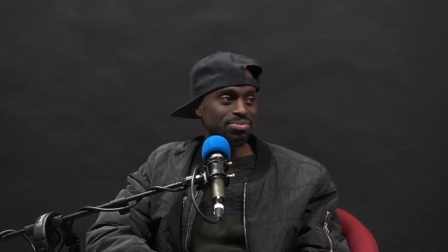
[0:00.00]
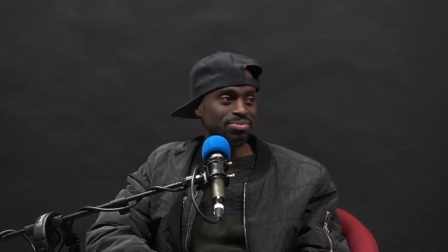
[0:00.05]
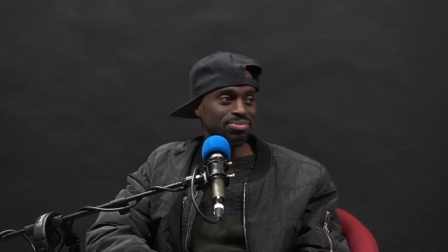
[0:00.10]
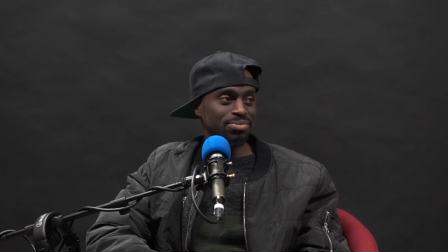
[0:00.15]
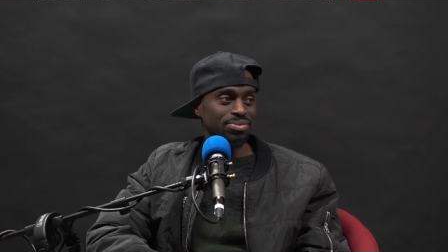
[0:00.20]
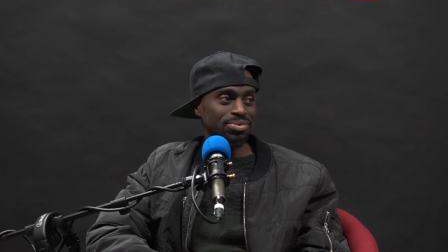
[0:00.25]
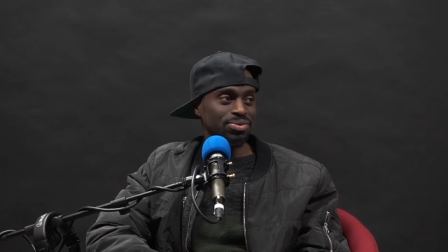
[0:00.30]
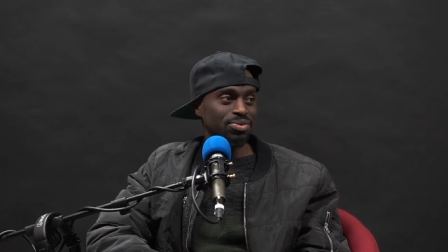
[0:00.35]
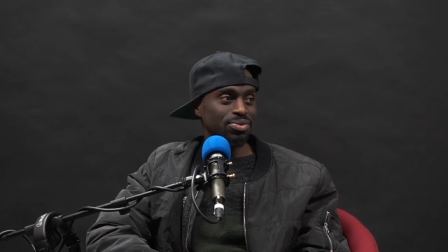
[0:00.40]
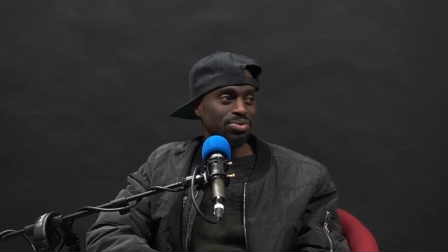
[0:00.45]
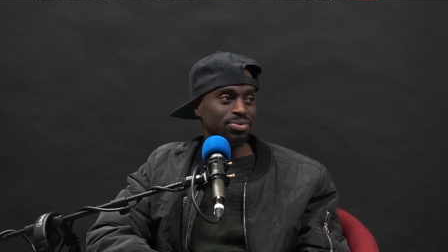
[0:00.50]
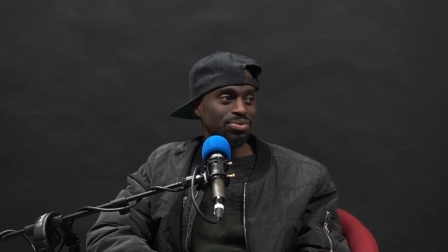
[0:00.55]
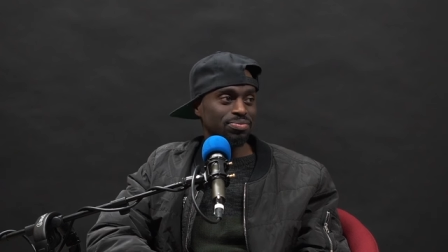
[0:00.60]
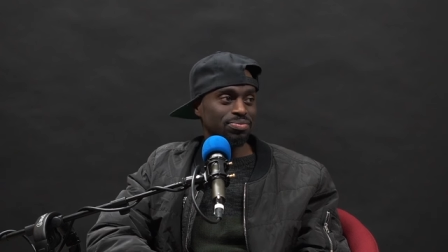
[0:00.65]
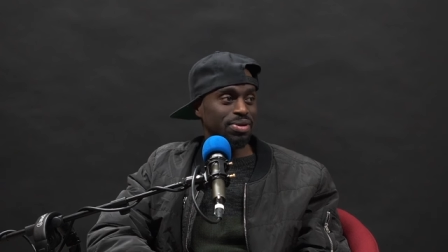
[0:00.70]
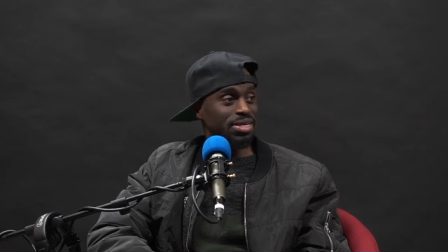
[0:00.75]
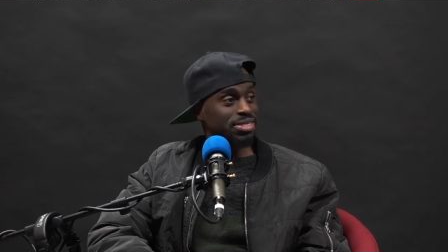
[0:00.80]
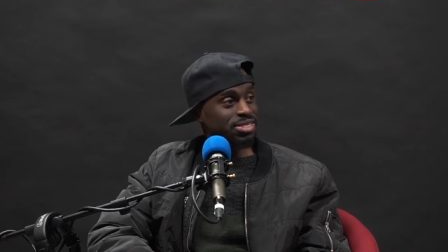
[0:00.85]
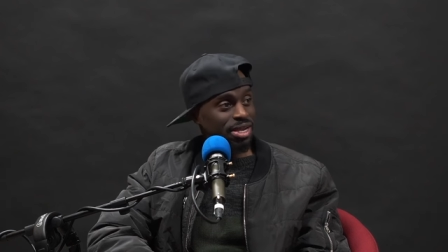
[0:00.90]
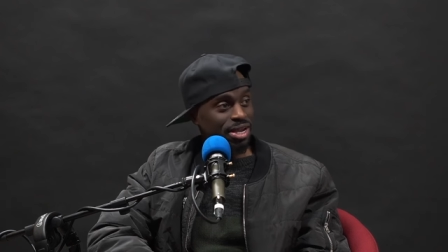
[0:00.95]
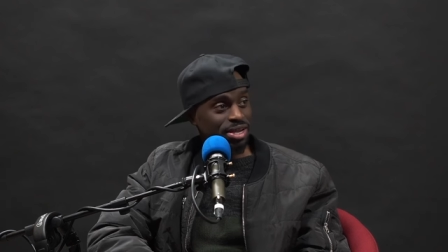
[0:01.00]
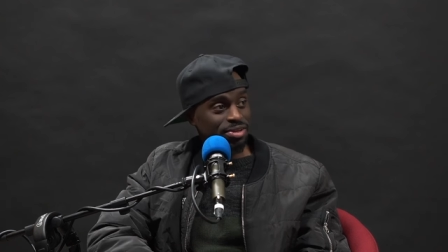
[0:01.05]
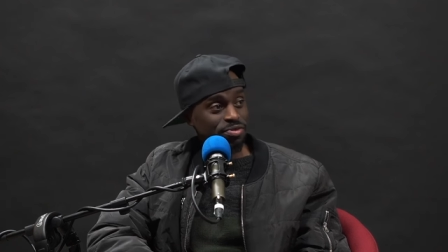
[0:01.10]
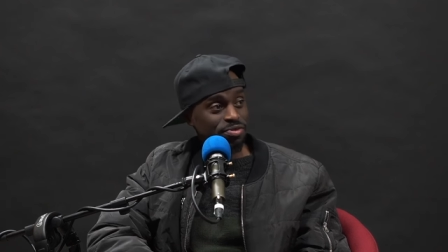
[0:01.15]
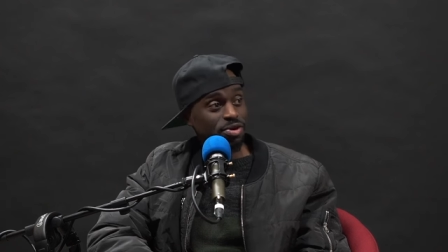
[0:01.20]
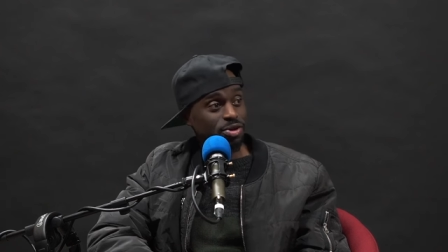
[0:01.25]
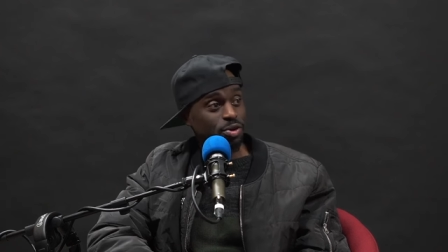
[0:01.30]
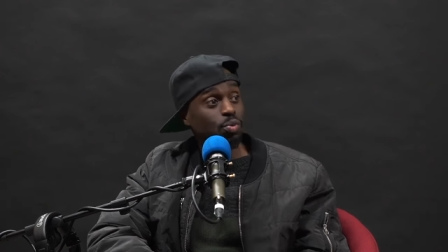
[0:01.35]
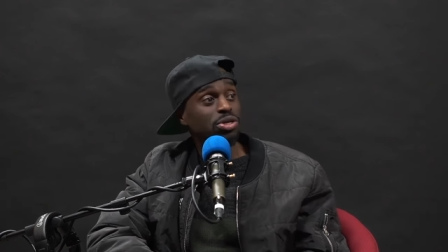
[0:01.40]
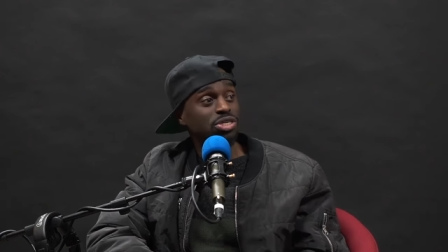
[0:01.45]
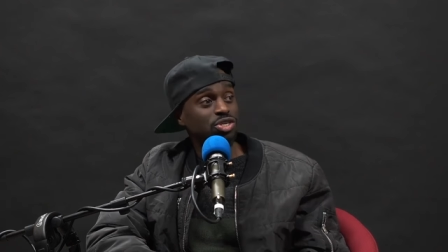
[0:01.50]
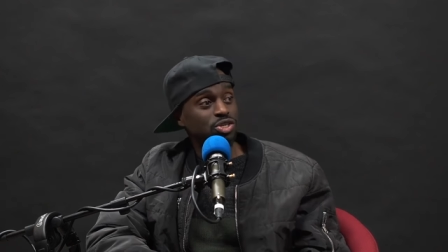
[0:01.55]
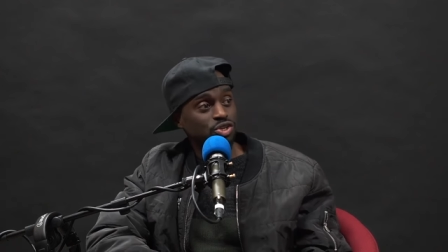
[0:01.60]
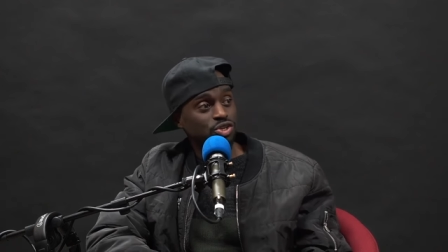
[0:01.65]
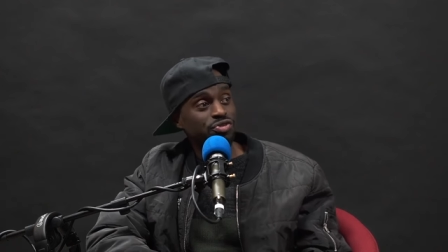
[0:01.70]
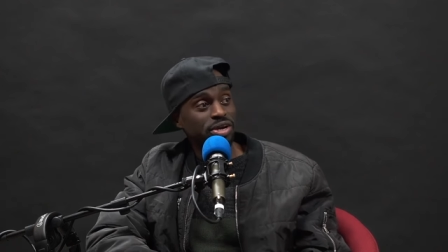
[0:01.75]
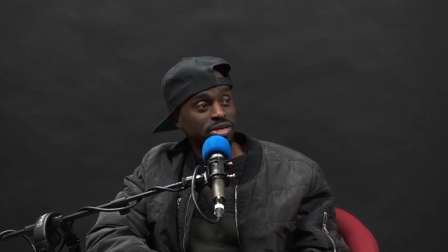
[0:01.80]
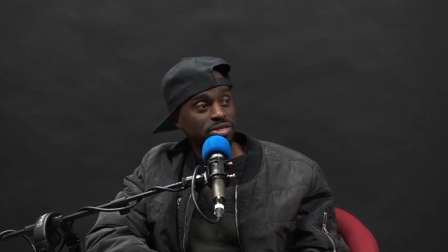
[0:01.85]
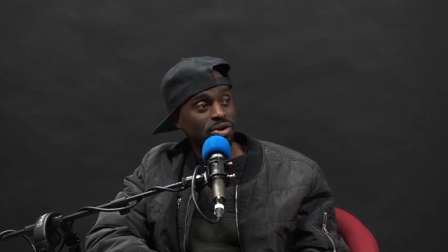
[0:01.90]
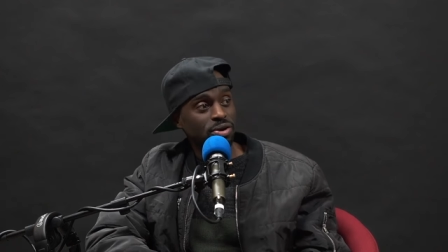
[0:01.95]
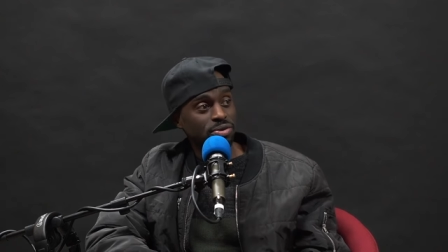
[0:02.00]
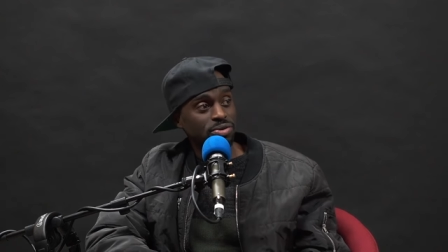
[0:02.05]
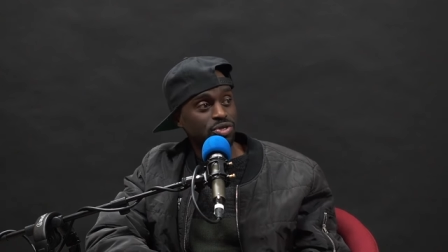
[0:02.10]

Mix, mix it. That's what with your drink though.